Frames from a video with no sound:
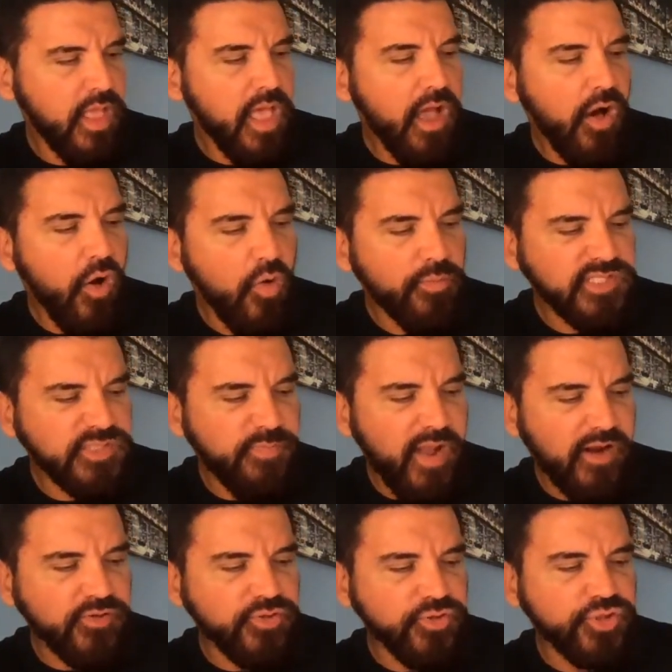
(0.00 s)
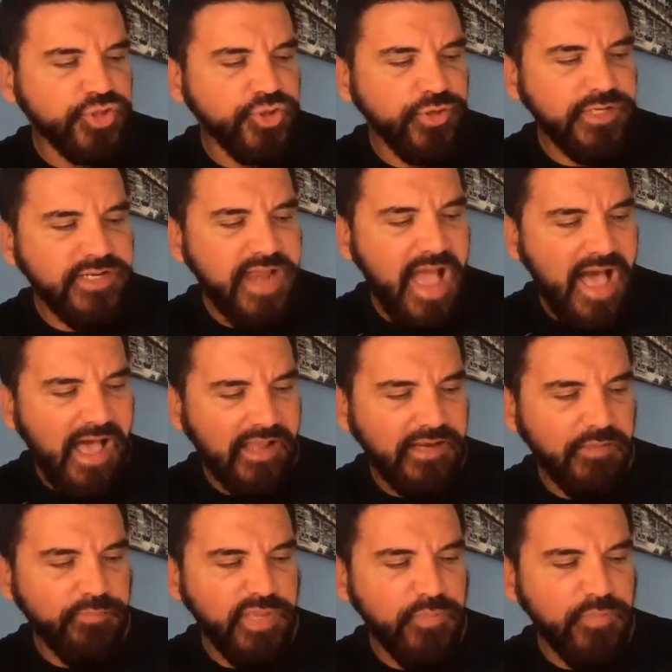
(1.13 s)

A home inspector should not be